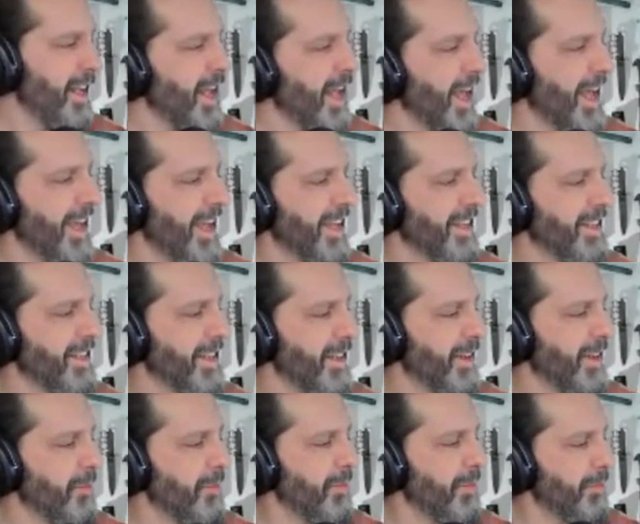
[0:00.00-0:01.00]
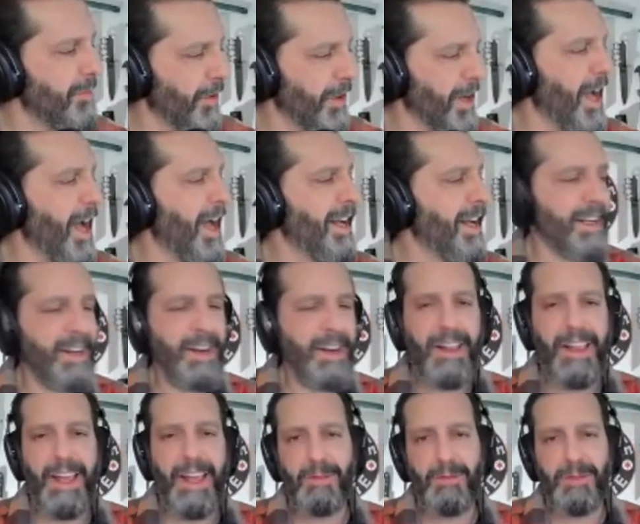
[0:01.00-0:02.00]
and um, forgot it, and all
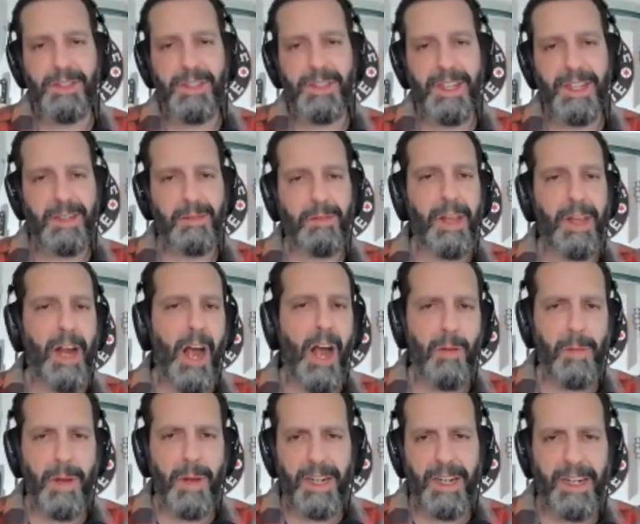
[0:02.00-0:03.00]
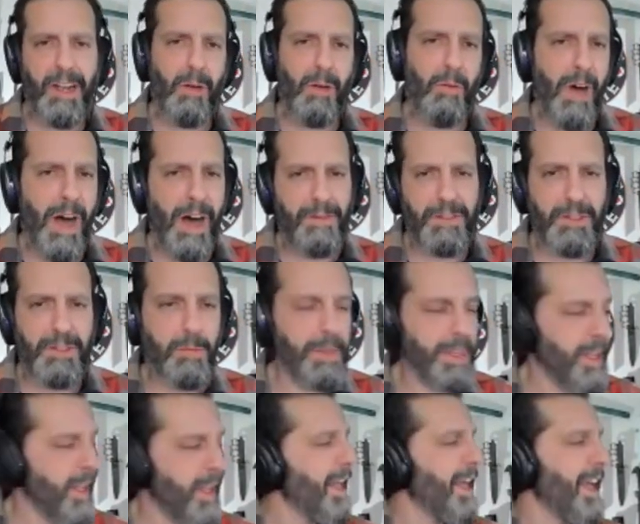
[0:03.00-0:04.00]
I had was this. I'm like, how am I going to cut waffles with?
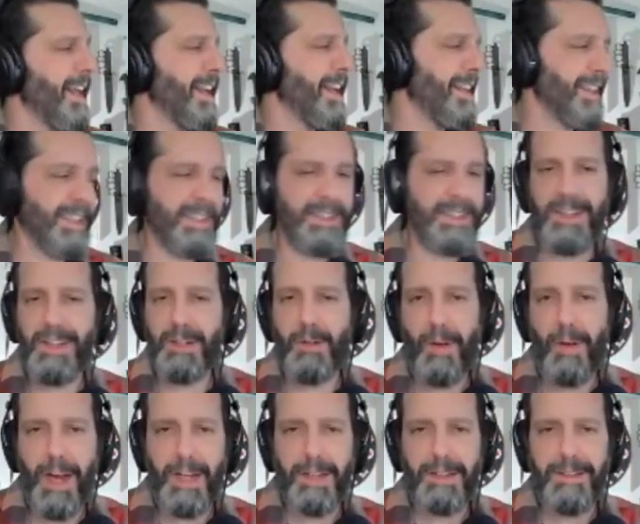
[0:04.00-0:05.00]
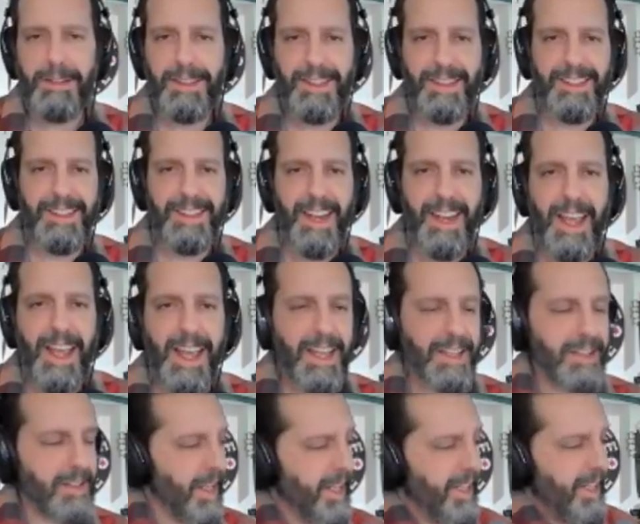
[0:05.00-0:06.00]
And this did great.
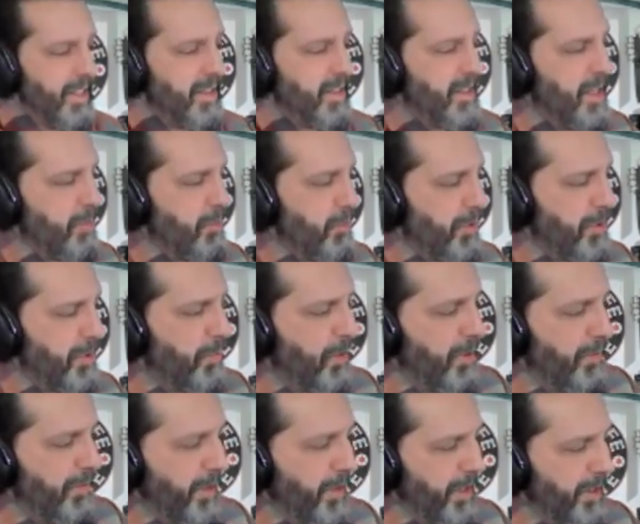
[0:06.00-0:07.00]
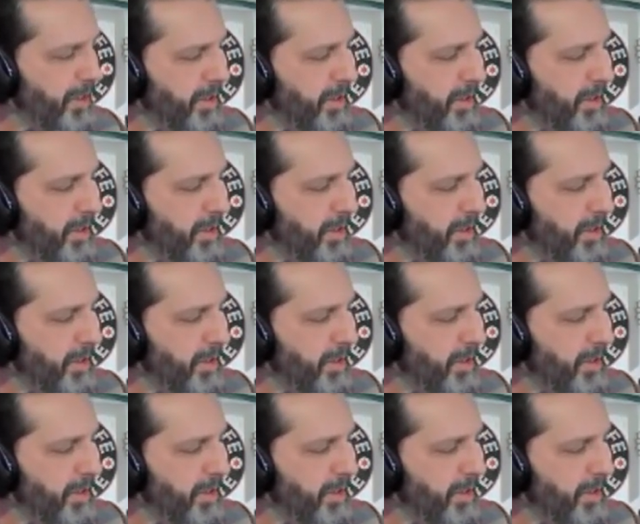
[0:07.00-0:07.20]
It's like this tip was perfect